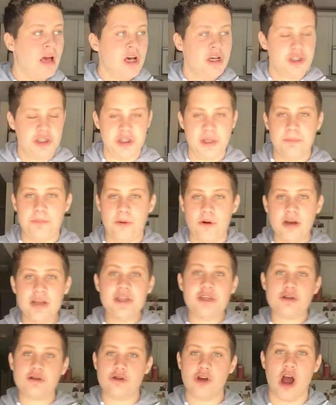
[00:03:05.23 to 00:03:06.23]
So, the
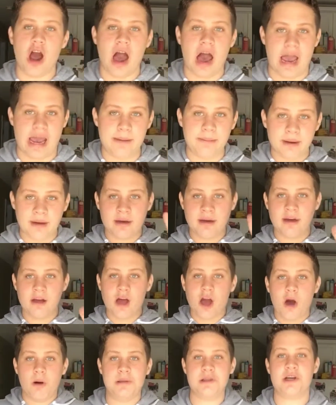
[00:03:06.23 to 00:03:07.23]
boys' tribe
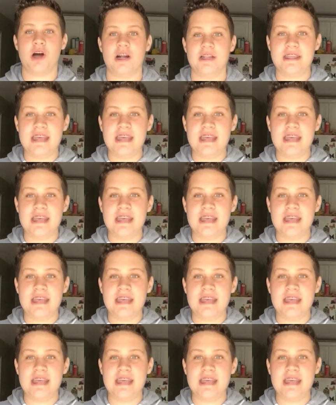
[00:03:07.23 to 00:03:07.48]
was called